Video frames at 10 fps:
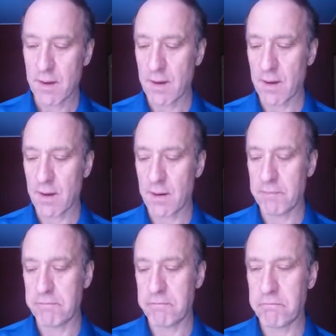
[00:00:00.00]

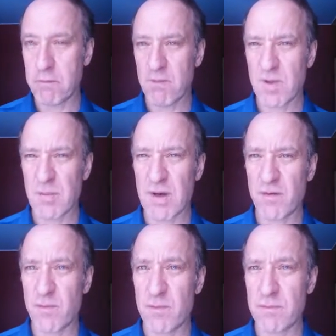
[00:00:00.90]
Um, you might
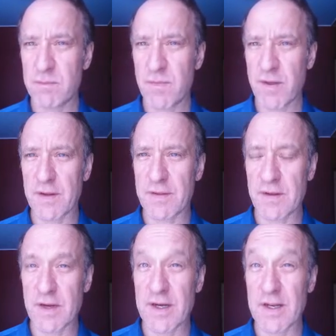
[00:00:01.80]
have thought
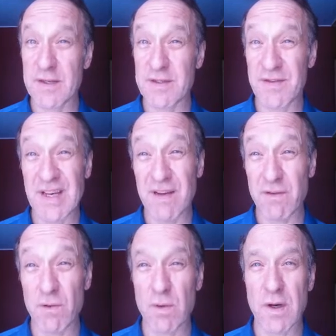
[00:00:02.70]
that ideas of
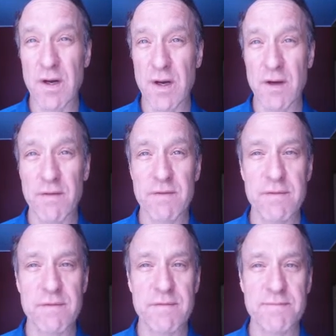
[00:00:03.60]
evil were kind
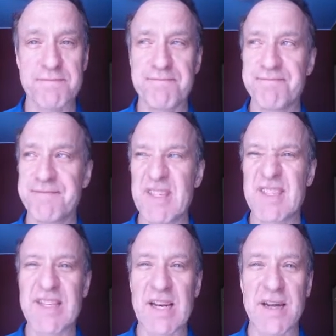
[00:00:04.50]
of
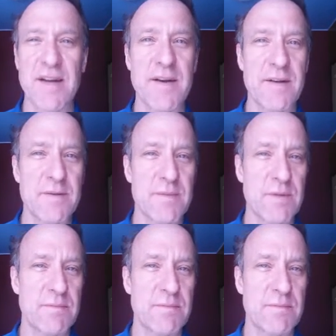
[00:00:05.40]
silly and